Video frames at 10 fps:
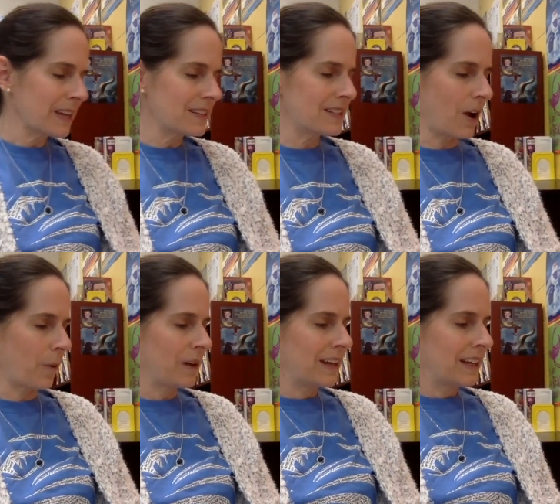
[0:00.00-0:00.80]

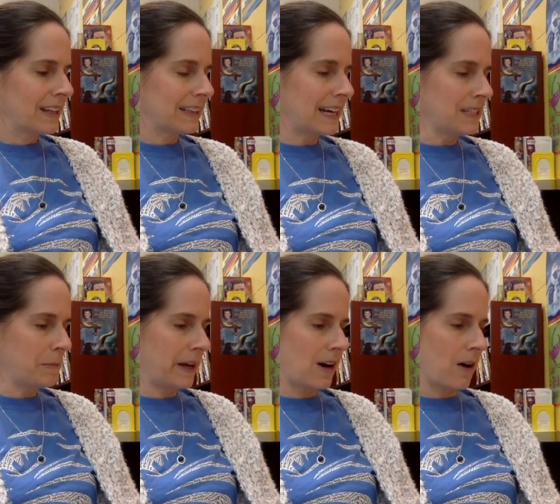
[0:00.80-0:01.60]
So let's
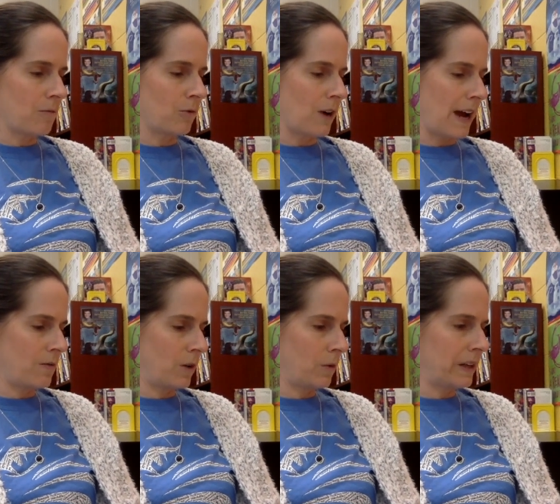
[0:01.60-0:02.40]
pick up right
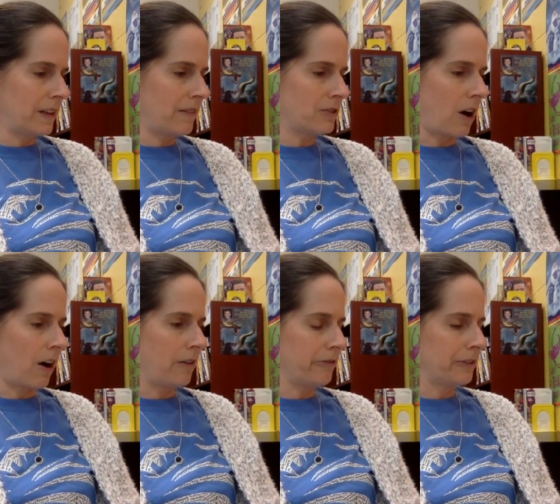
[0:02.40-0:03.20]
where we left
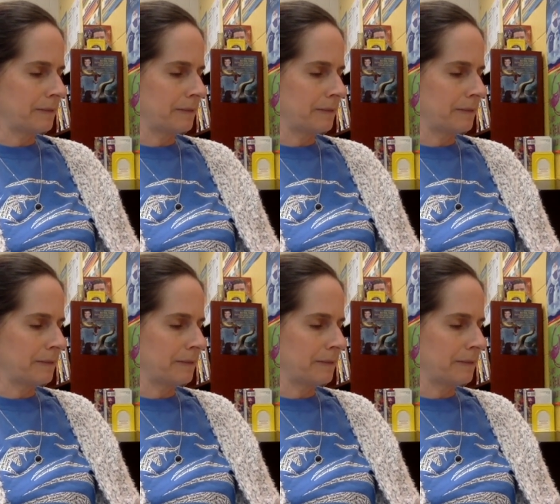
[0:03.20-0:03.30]
off.